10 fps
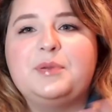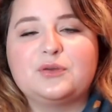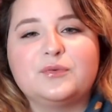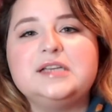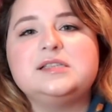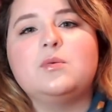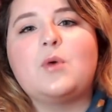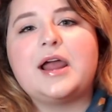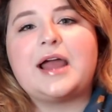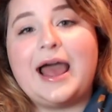the reason
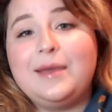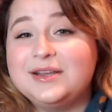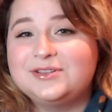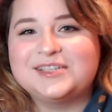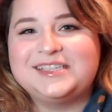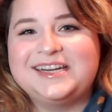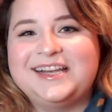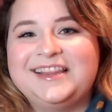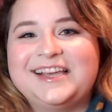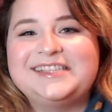why I'm interested
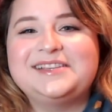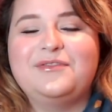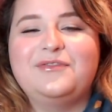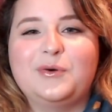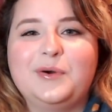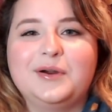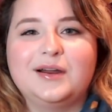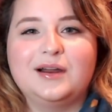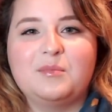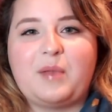in this
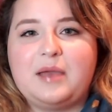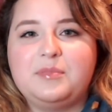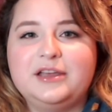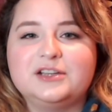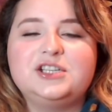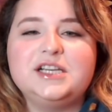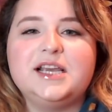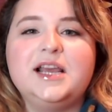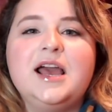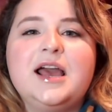for my
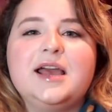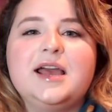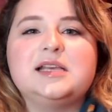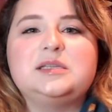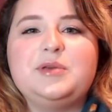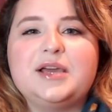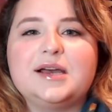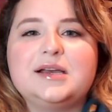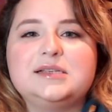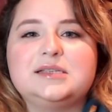PhD is
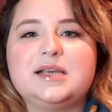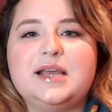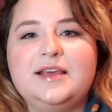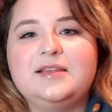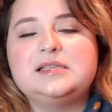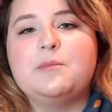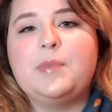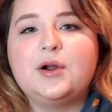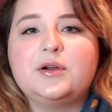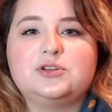because in this
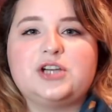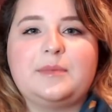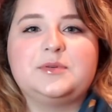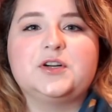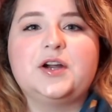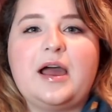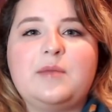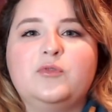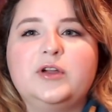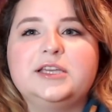embargo chapter, I'm
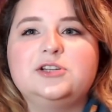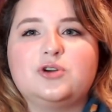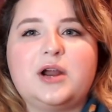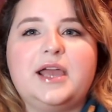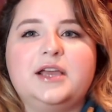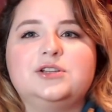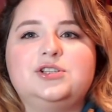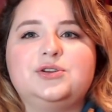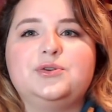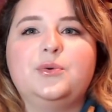really trying
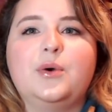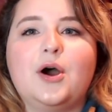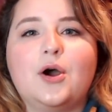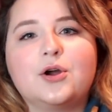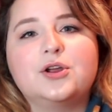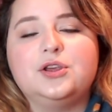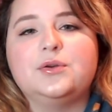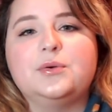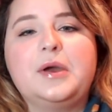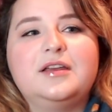to
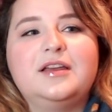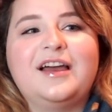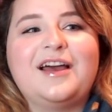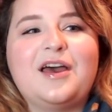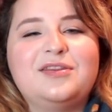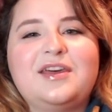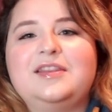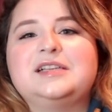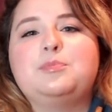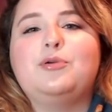argue that
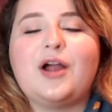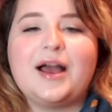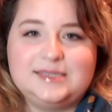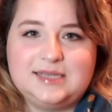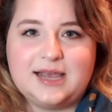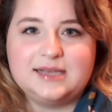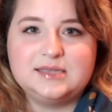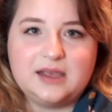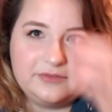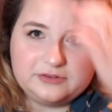this process
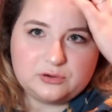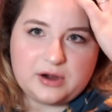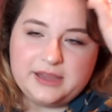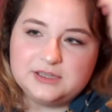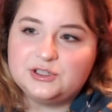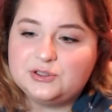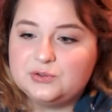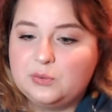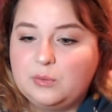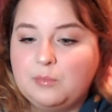of trying
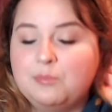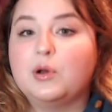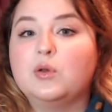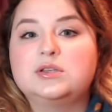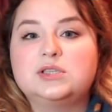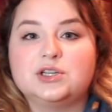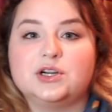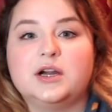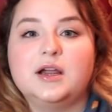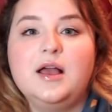to
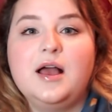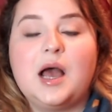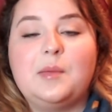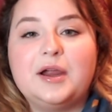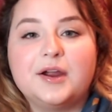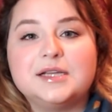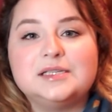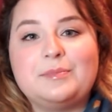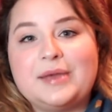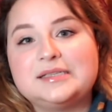bolster American
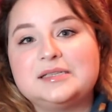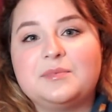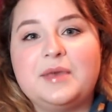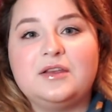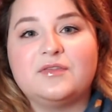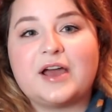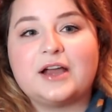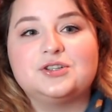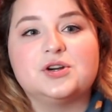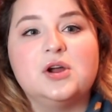domestic
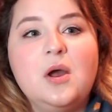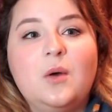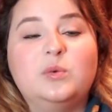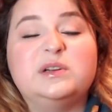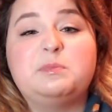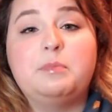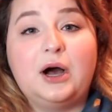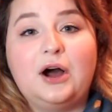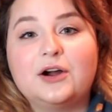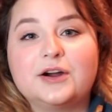manufacture was
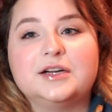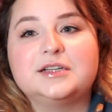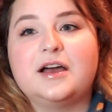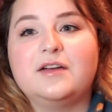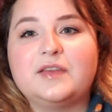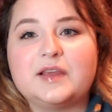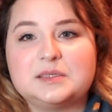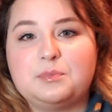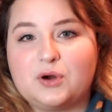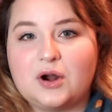part of
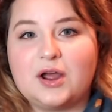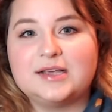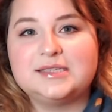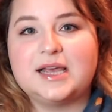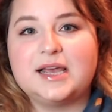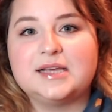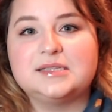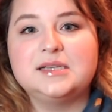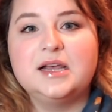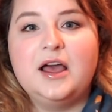this process
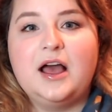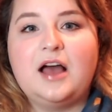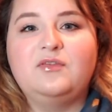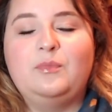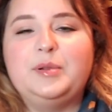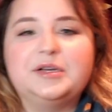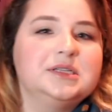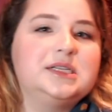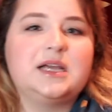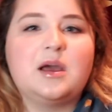of
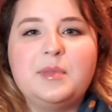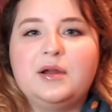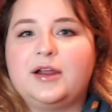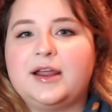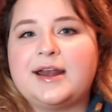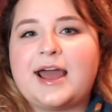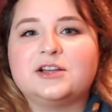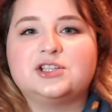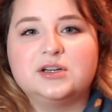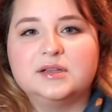building American
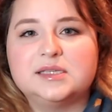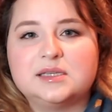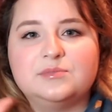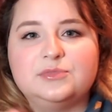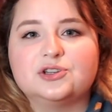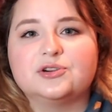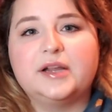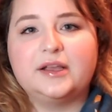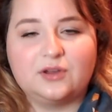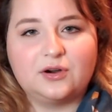nationalism
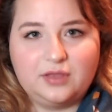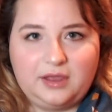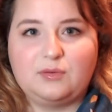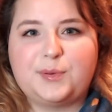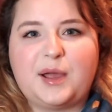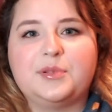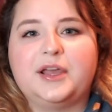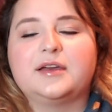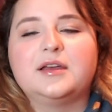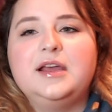during the early
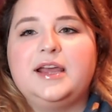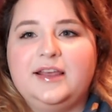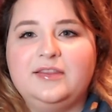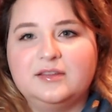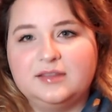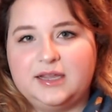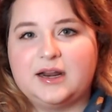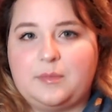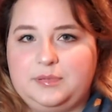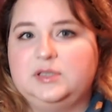Republic in the lead
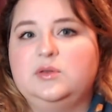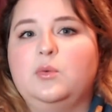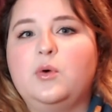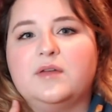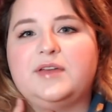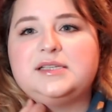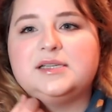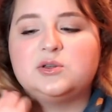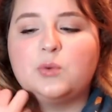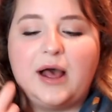up to the War of
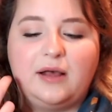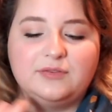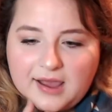1812.